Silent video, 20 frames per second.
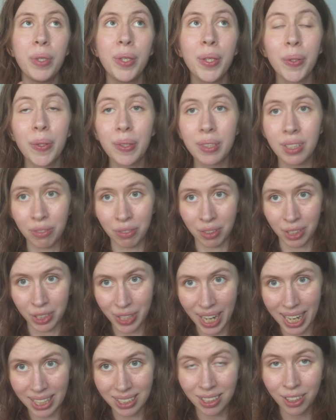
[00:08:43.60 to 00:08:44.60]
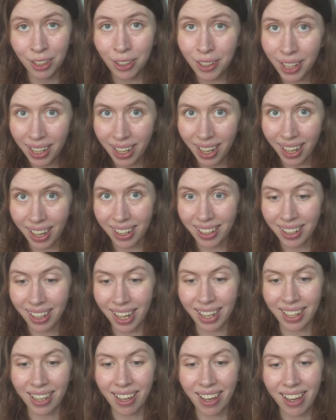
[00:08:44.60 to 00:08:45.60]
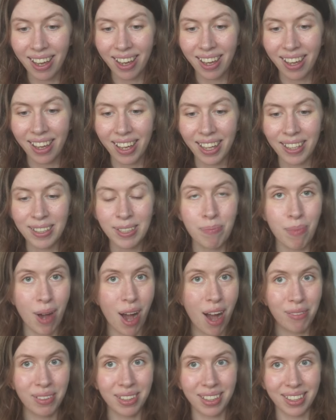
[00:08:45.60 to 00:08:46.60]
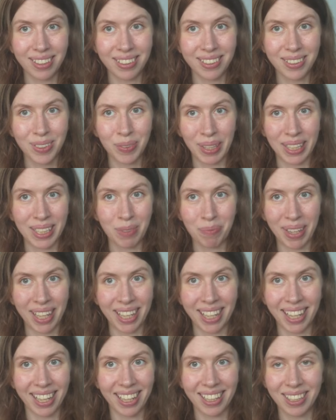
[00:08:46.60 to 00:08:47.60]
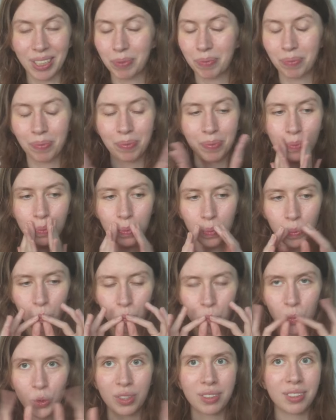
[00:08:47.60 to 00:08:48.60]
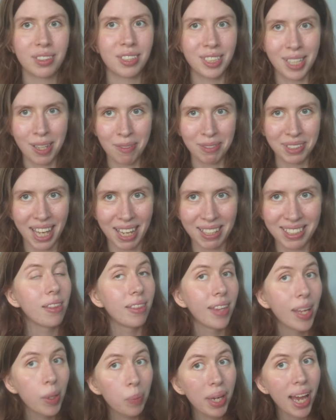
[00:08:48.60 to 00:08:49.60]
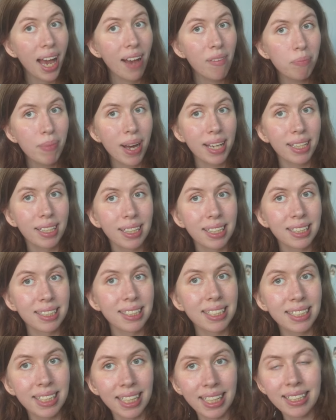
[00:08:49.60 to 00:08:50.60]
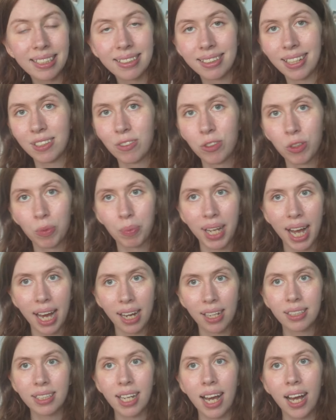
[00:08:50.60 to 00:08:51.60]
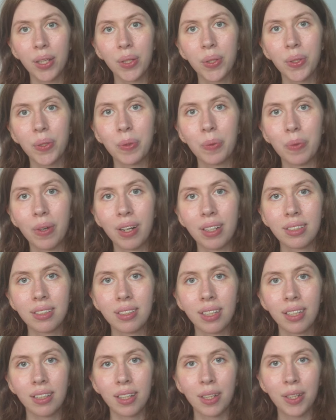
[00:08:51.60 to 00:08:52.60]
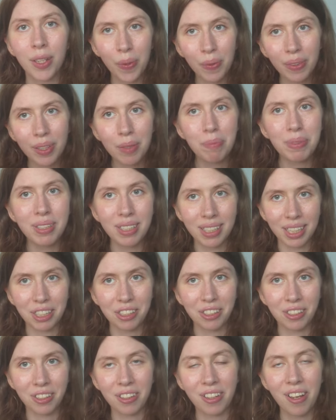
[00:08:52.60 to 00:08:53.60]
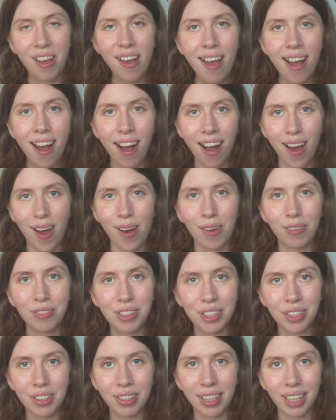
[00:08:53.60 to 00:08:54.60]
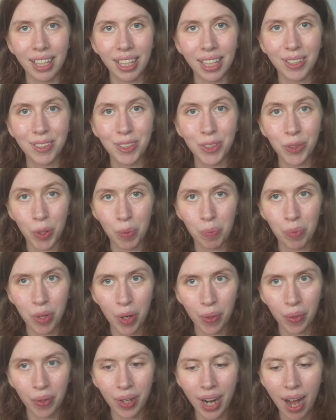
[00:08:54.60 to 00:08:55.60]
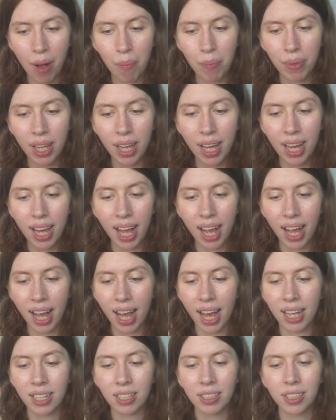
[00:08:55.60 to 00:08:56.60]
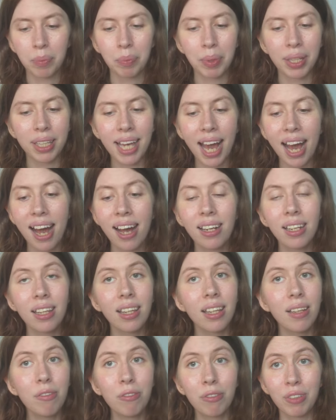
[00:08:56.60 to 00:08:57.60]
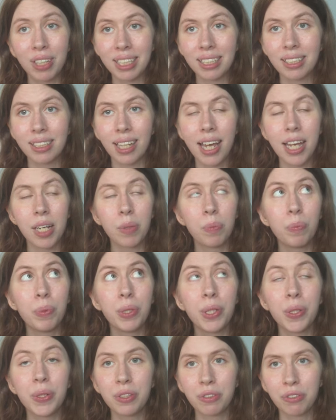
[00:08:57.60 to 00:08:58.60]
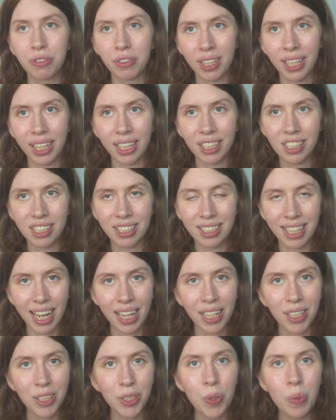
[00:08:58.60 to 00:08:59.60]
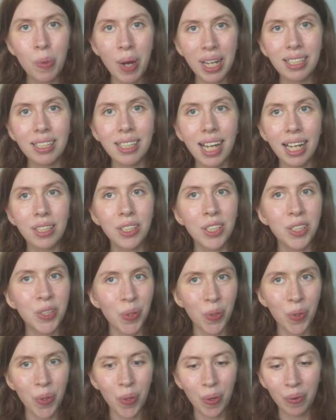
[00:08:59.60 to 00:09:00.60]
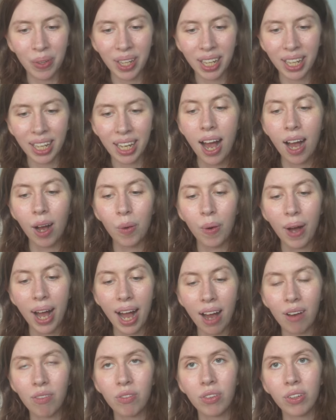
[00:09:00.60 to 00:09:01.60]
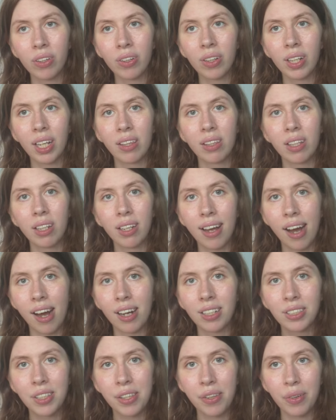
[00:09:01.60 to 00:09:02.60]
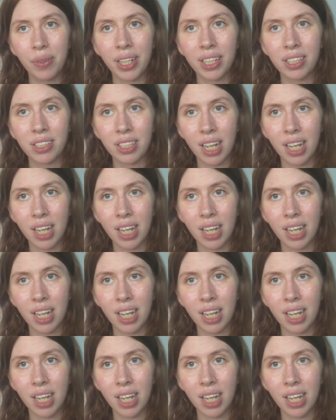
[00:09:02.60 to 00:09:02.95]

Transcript: beautiful dress, look at it, like, it's marvelous when it's spinning. Chef's Then we have Madeline Skiza from Canada, who was in the golden position after the short program. And she began the free skate beautifully. She skated to West Side Story. However, in the last 3